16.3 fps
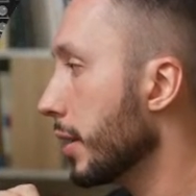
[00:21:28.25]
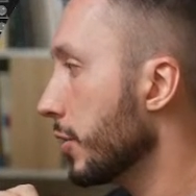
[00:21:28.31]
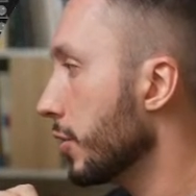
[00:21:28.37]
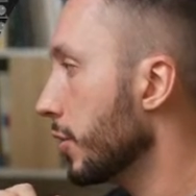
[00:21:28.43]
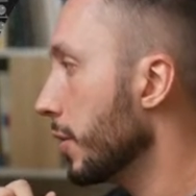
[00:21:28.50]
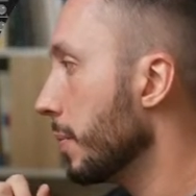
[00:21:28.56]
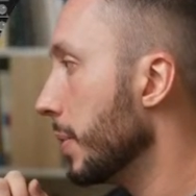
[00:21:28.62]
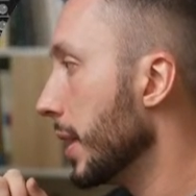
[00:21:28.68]
this
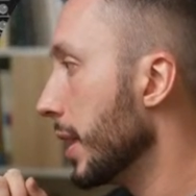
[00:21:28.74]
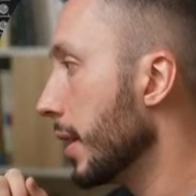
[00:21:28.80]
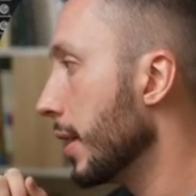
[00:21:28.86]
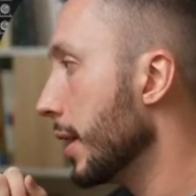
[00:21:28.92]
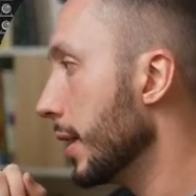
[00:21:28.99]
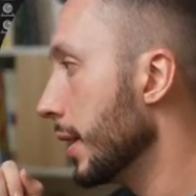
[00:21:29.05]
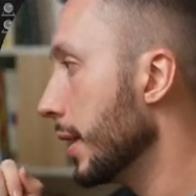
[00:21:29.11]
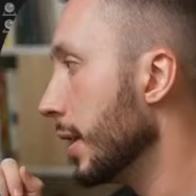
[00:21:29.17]
should
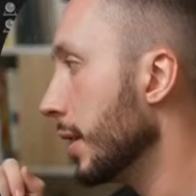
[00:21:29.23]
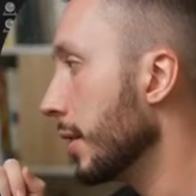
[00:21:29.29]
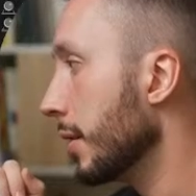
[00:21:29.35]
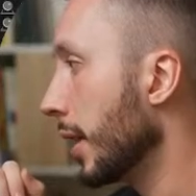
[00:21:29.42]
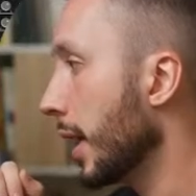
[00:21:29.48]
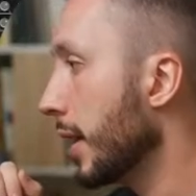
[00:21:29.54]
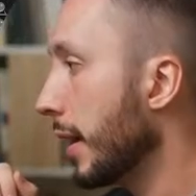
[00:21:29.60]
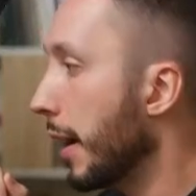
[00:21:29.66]
be
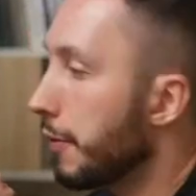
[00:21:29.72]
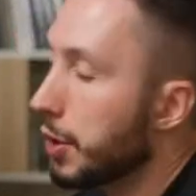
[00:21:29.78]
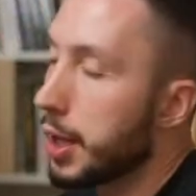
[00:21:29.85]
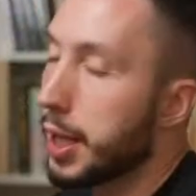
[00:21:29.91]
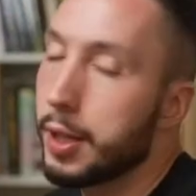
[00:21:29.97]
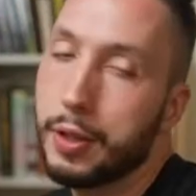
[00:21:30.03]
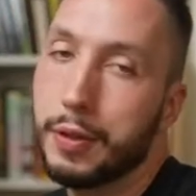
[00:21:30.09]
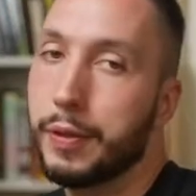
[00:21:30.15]
and
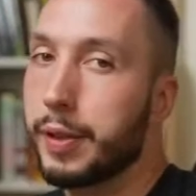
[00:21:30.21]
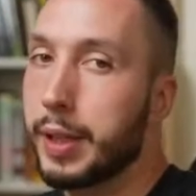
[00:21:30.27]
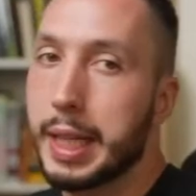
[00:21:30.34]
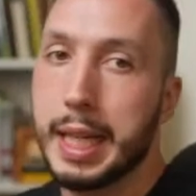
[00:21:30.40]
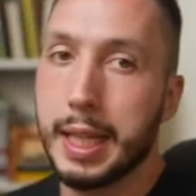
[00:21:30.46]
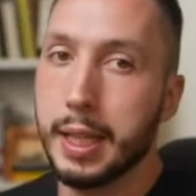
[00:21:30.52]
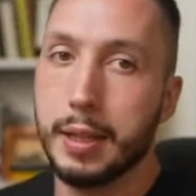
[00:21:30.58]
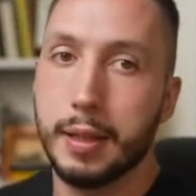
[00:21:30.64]
everything you've
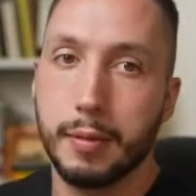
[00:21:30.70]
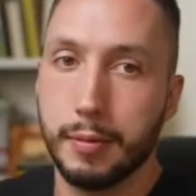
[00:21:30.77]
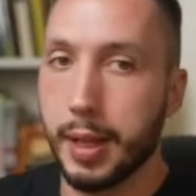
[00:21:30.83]
keyed,